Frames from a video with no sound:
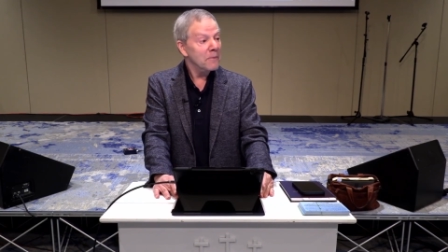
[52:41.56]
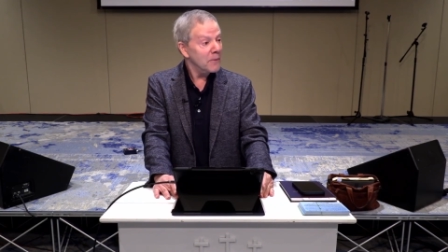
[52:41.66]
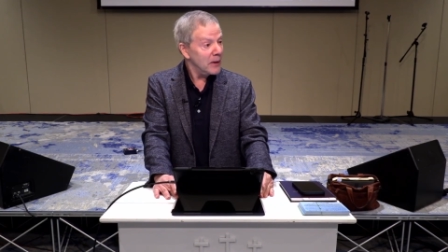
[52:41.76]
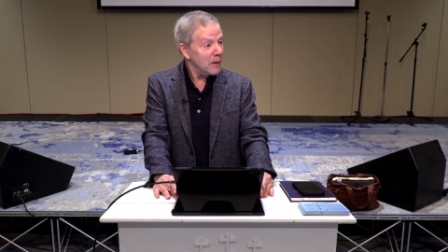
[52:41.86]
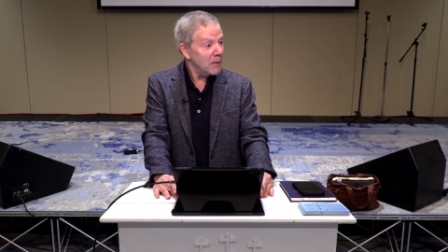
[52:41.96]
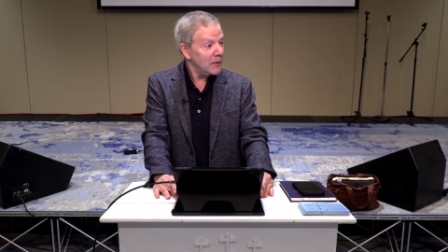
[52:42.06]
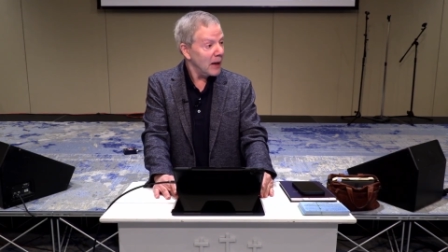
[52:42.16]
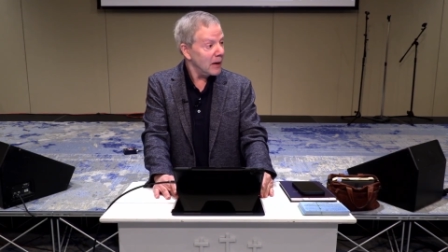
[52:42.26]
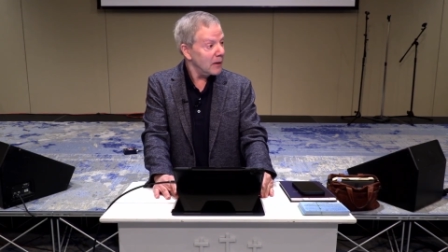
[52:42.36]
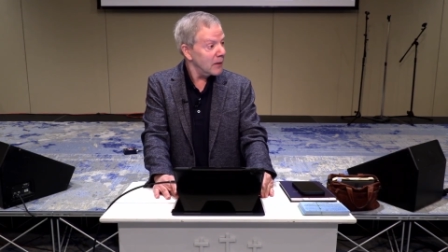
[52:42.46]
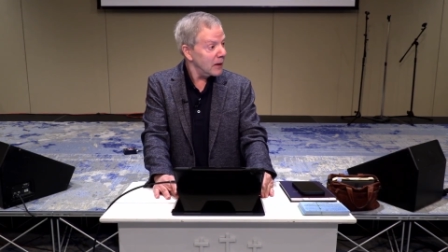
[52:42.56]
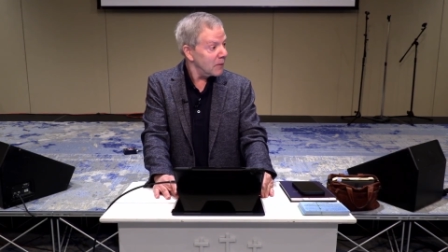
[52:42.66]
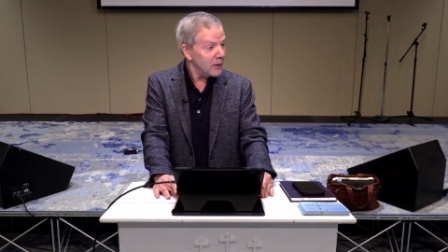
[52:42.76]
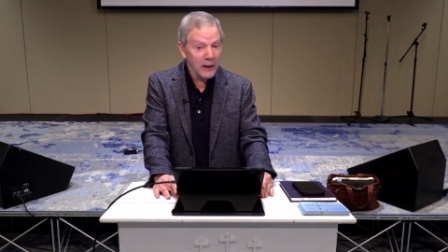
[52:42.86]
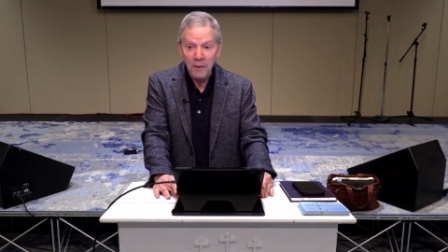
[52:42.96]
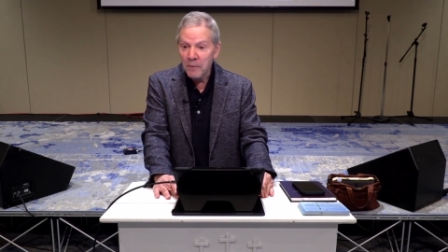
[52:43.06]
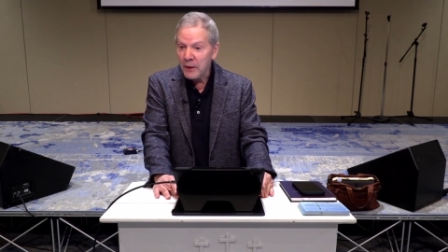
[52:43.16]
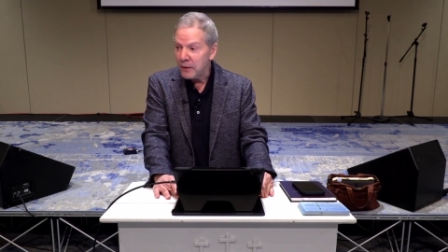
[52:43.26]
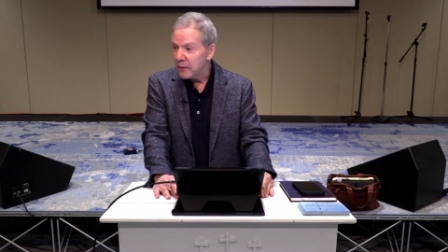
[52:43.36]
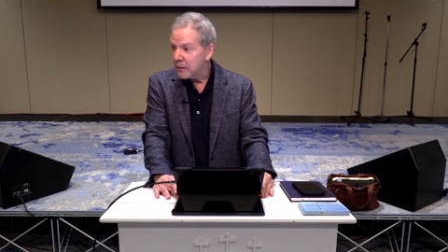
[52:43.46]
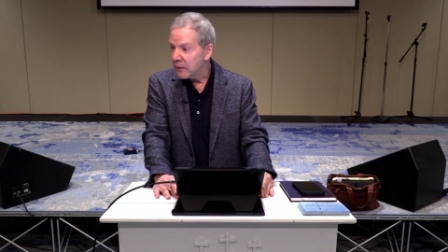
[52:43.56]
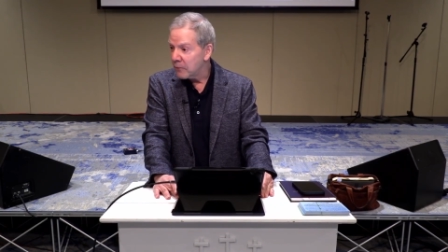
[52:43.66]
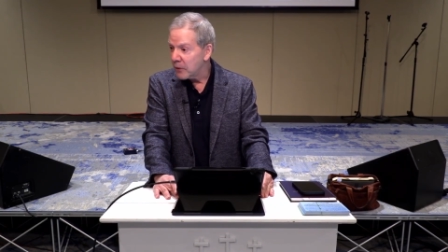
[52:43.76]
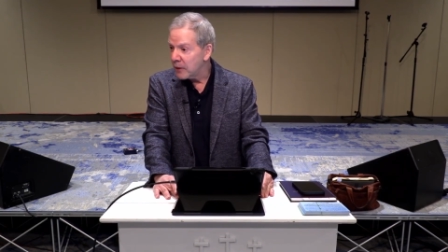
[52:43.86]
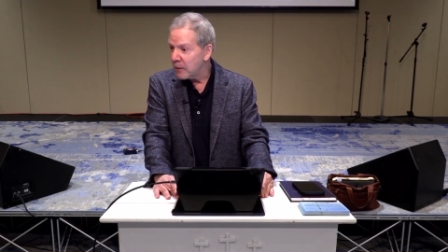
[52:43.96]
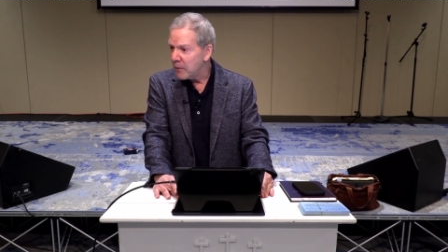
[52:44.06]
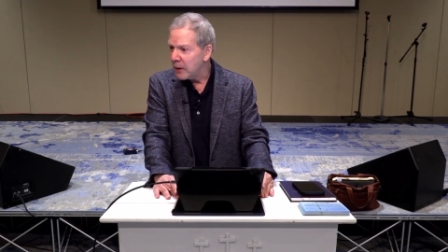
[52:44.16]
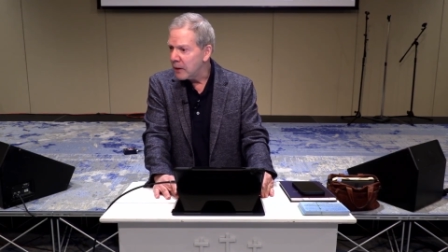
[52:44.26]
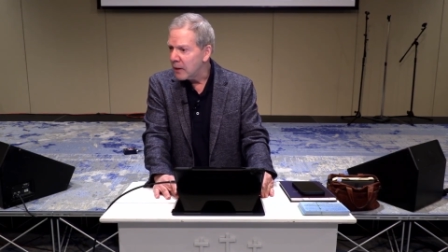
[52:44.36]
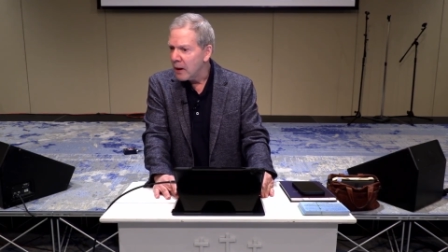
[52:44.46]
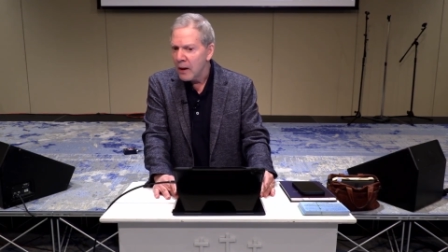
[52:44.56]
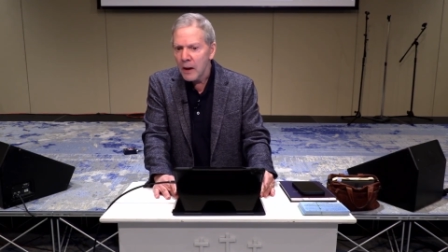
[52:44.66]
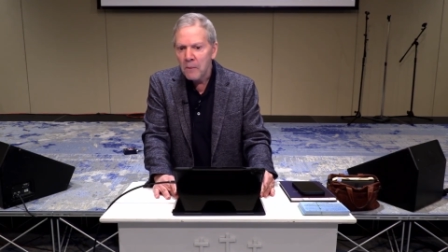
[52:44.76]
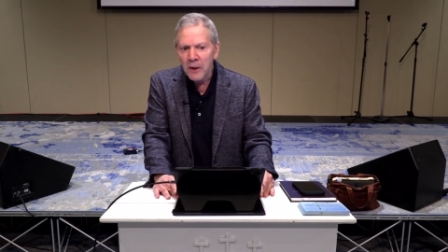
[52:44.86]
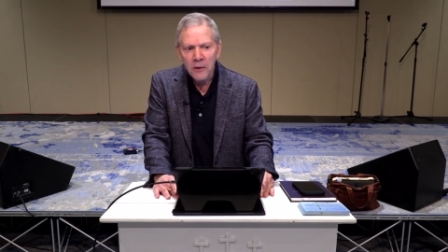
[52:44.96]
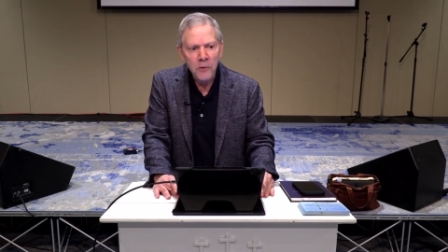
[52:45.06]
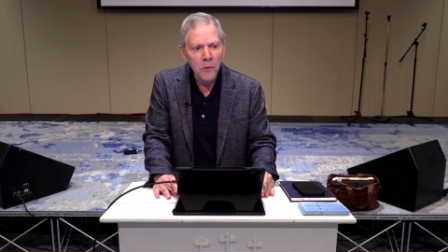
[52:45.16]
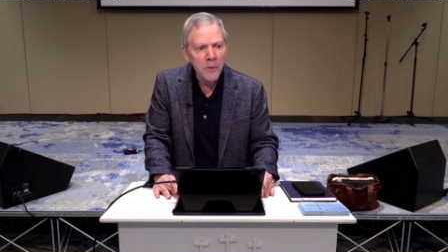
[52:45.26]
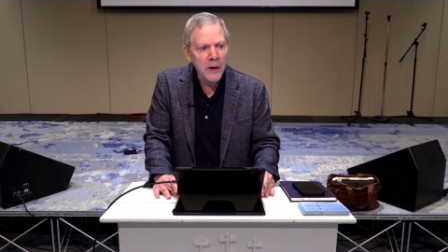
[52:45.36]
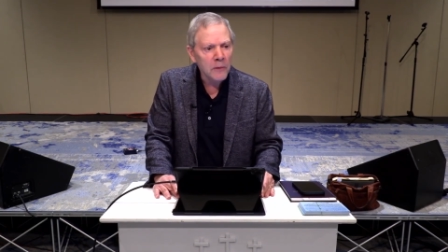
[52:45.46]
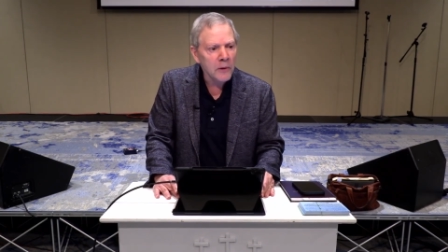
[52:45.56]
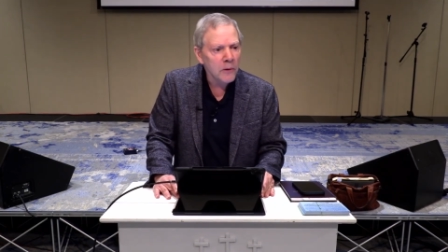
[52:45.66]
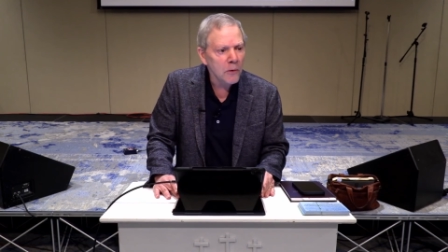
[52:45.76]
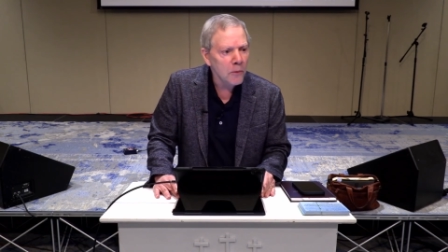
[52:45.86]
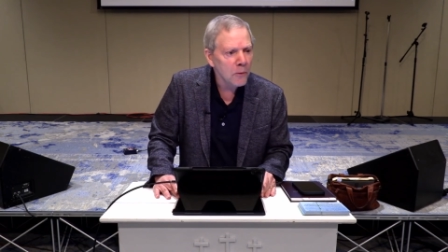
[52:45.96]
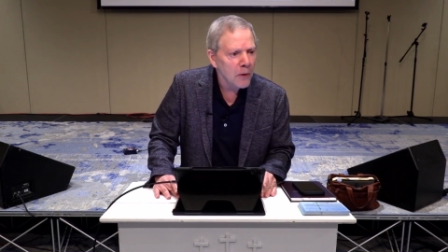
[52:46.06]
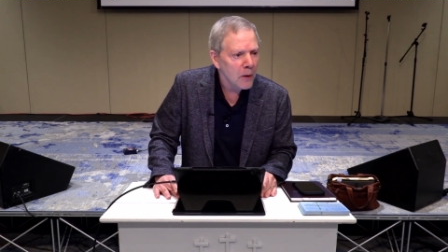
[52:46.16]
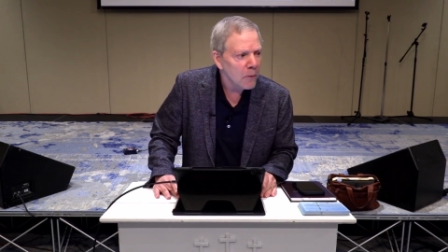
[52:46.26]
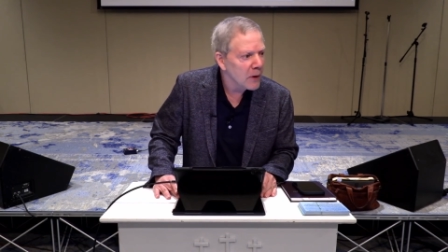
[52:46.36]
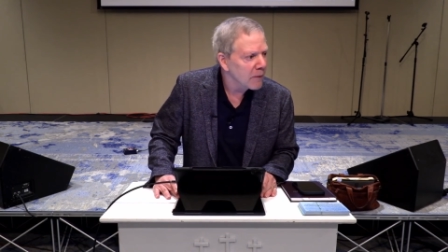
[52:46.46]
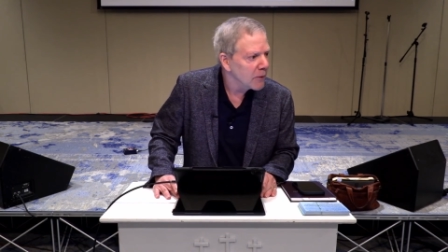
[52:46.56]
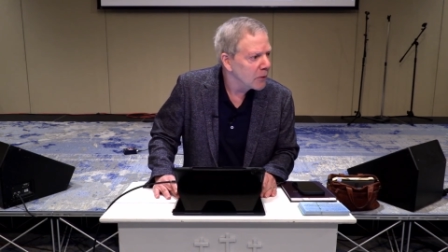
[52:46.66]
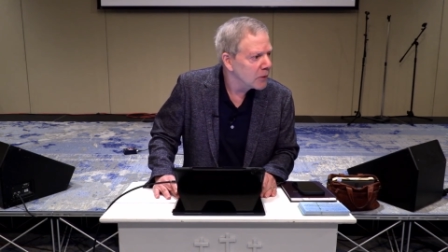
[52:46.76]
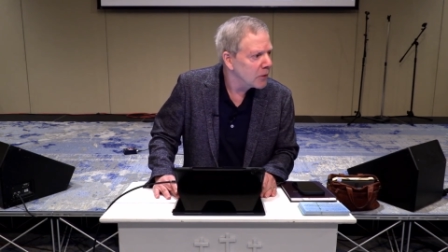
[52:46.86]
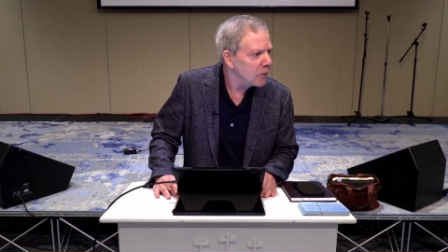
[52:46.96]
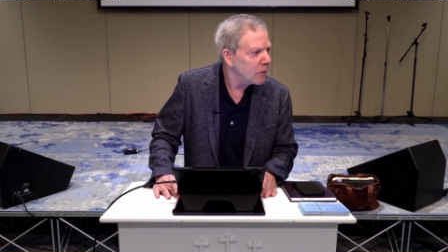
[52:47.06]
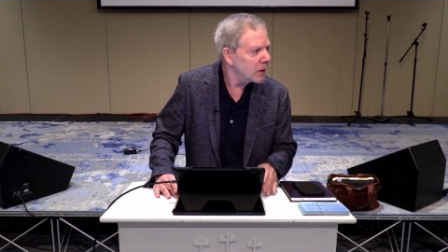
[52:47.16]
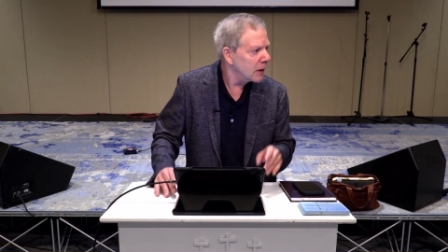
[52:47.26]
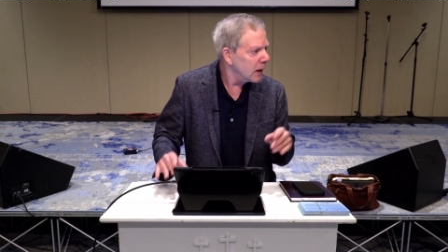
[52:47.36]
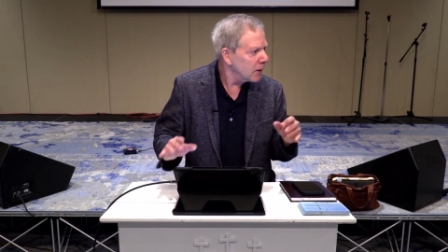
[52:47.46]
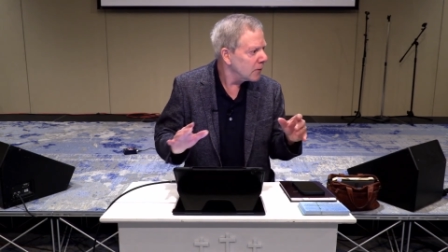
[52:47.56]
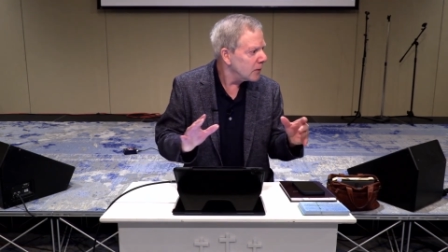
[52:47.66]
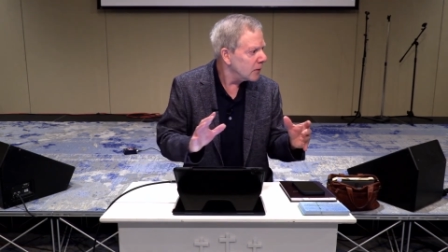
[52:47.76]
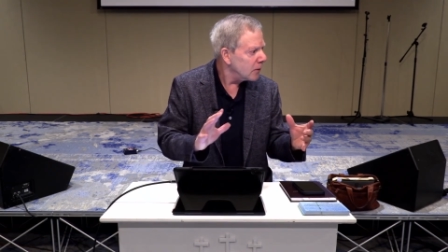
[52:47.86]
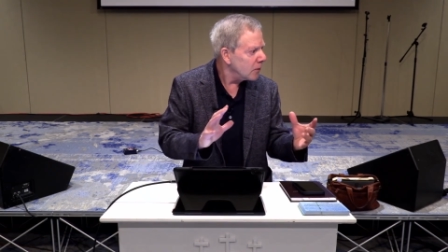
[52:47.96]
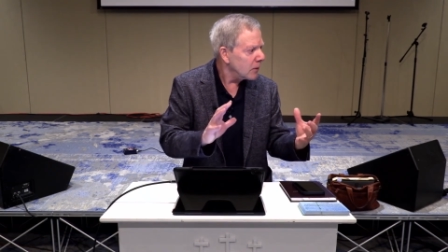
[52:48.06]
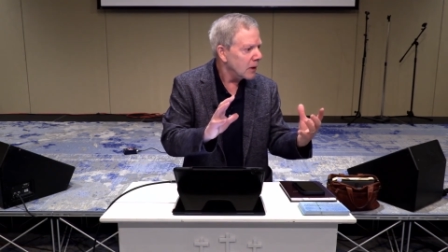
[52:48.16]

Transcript: Well, think about that. Think of what that means. What does that mean? It means you'll be able to do whatever you choose together to do.